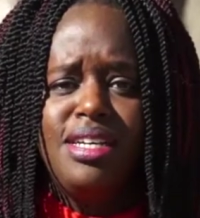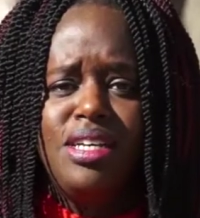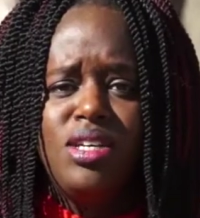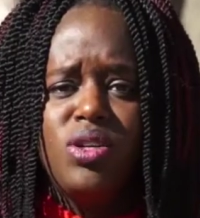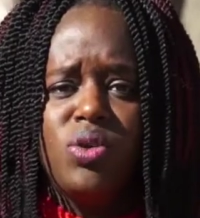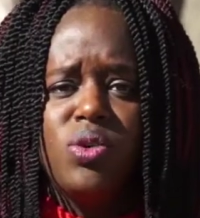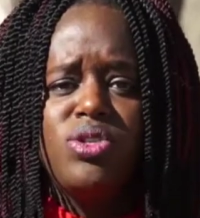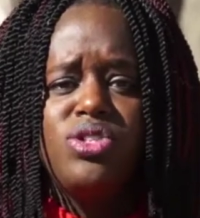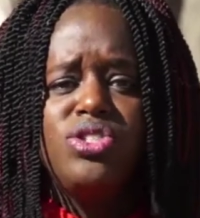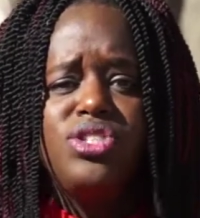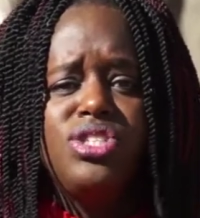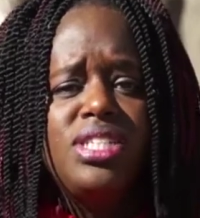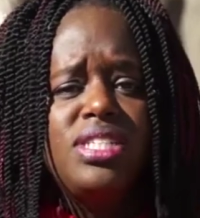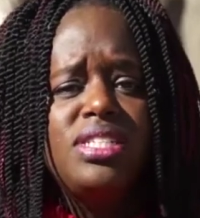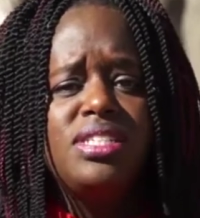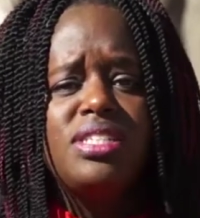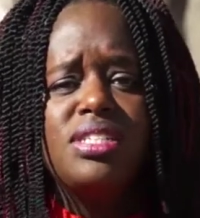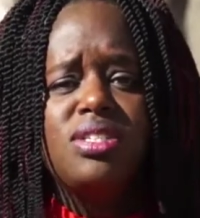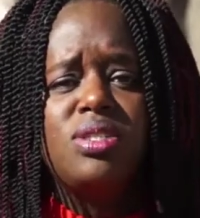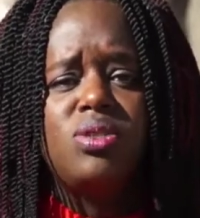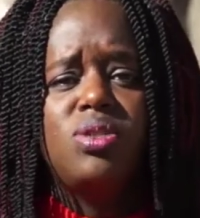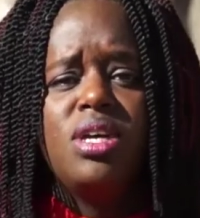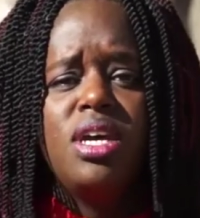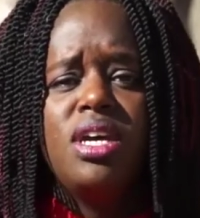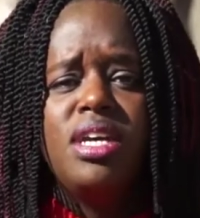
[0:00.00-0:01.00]
Because
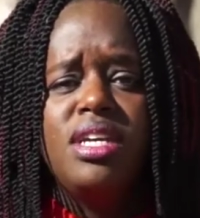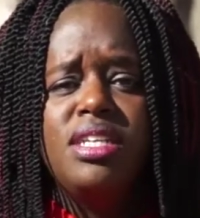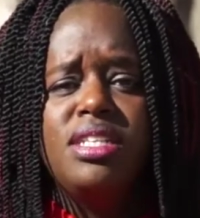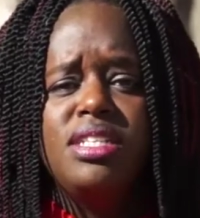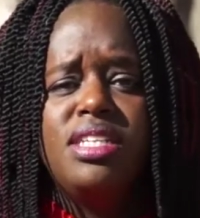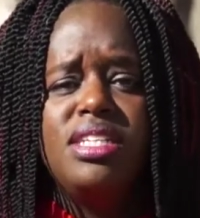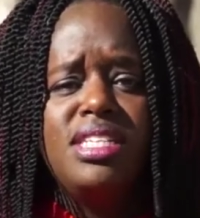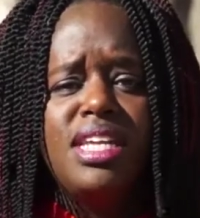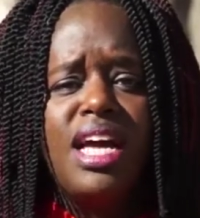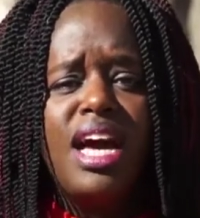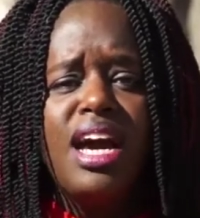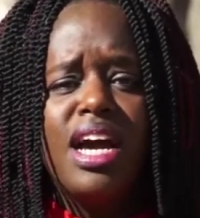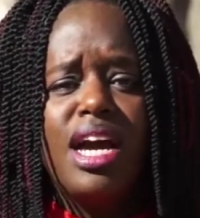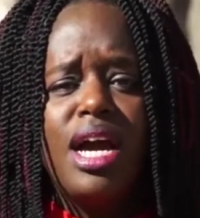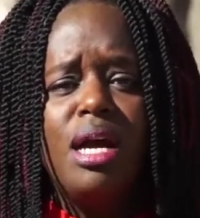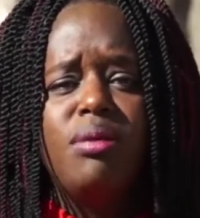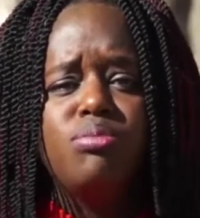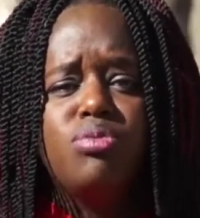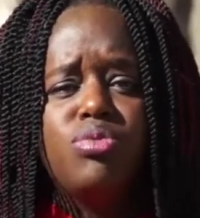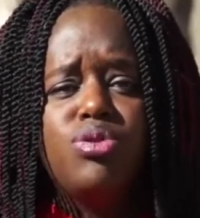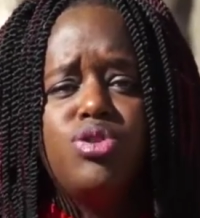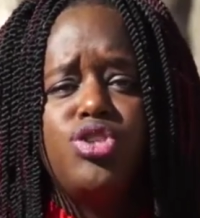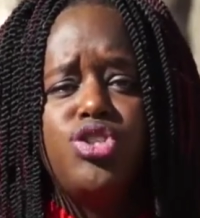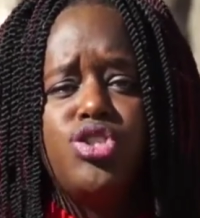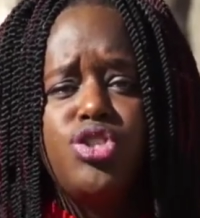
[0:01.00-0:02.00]
Jesus did not
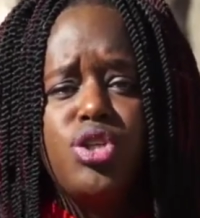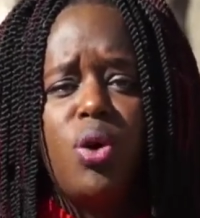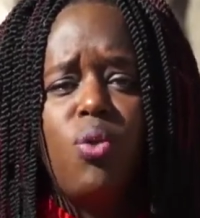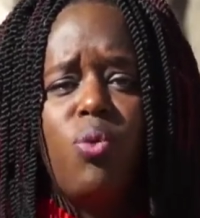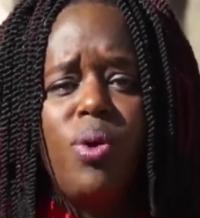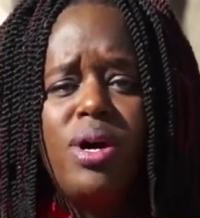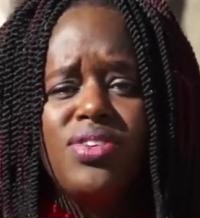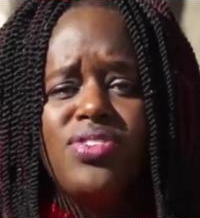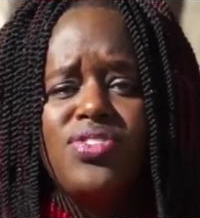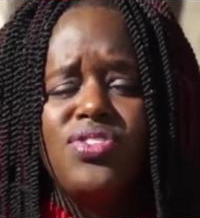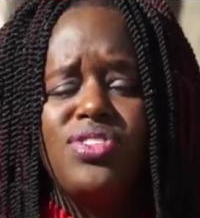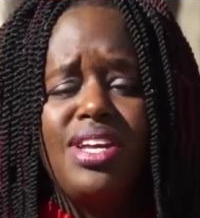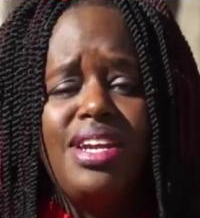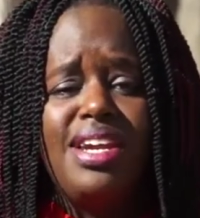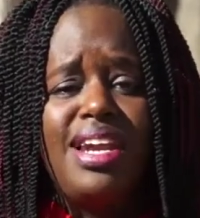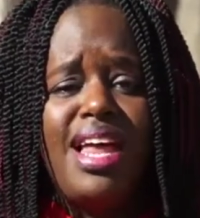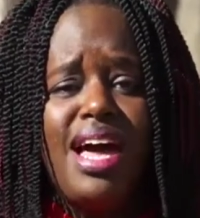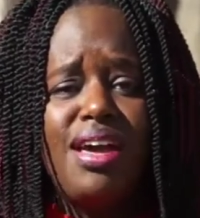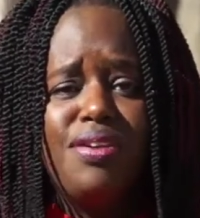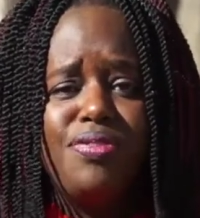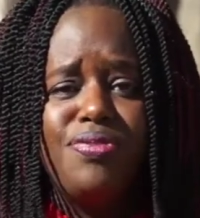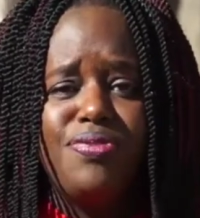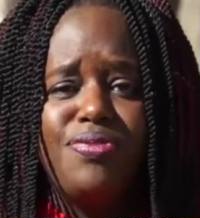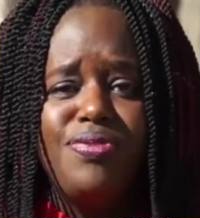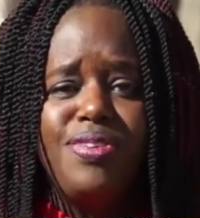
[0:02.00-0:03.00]
come to show us the
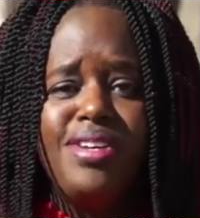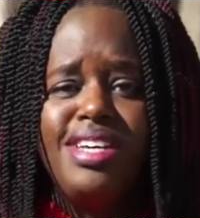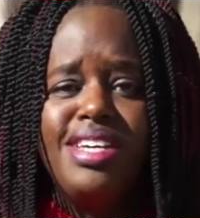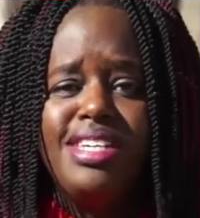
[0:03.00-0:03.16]
life.